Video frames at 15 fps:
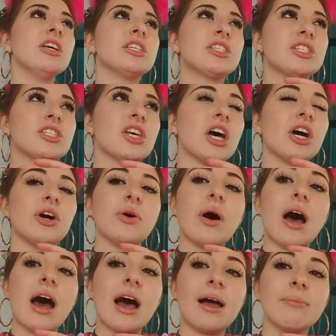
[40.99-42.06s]

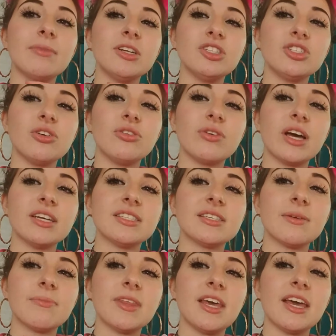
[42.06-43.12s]
So I'm gonna show you guys
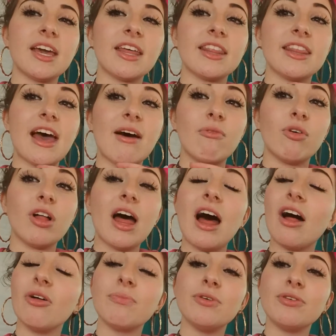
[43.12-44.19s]
something that will
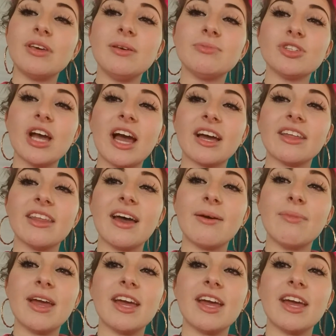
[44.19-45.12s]
help you keep track of them,